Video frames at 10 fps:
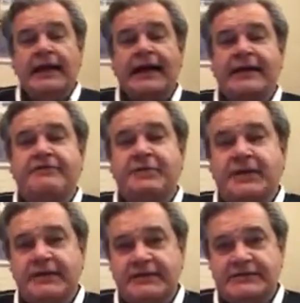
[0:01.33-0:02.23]
Hi,
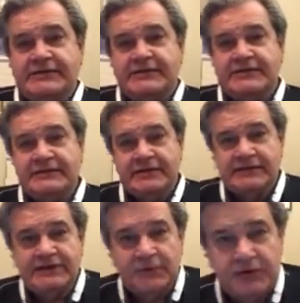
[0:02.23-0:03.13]
everybody. This is
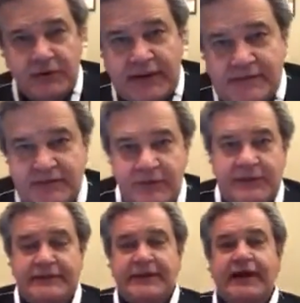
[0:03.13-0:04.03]
Silvio Canto
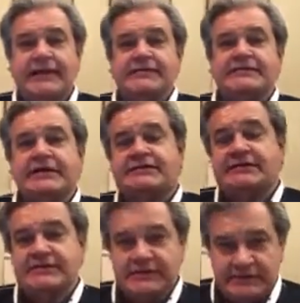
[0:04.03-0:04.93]
in Dallas,
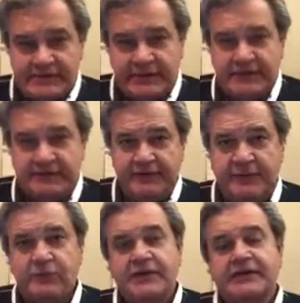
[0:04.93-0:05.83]
Texas, on Sunday,
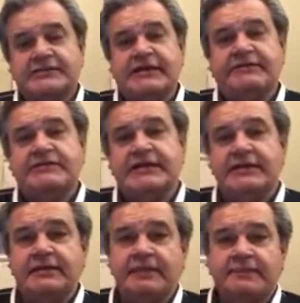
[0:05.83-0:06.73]
February the
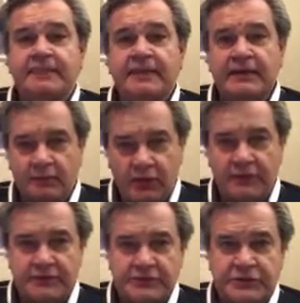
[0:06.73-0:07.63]
17th, and
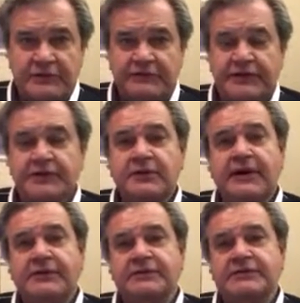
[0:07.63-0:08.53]
welcome to our video
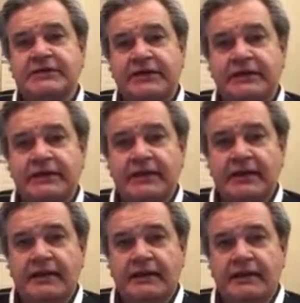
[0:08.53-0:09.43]
commentary.
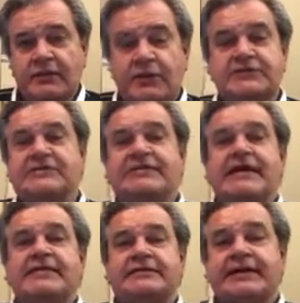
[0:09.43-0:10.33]
Well, to
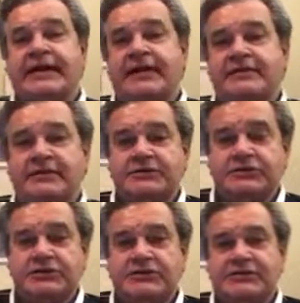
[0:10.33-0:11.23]
say that the Catholic
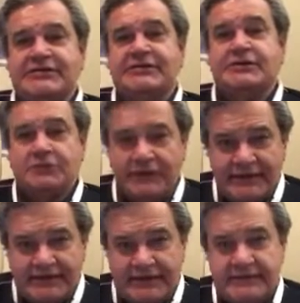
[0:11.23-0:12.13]
Church is in a
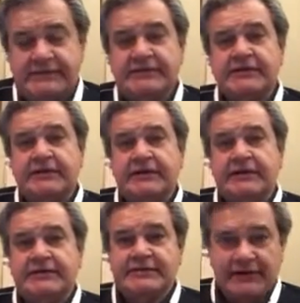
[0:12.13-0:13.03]
crisis,
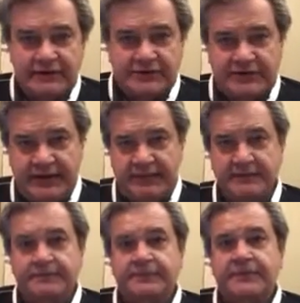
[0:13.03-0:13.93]
it's an
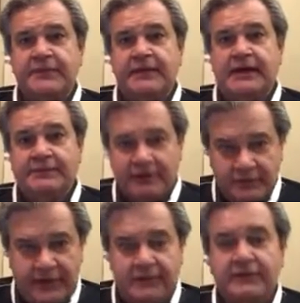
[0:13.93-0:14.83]
understatement. I'm a
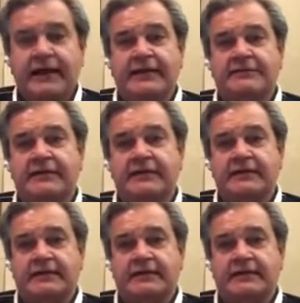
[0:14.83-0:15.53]
cradle Catholic.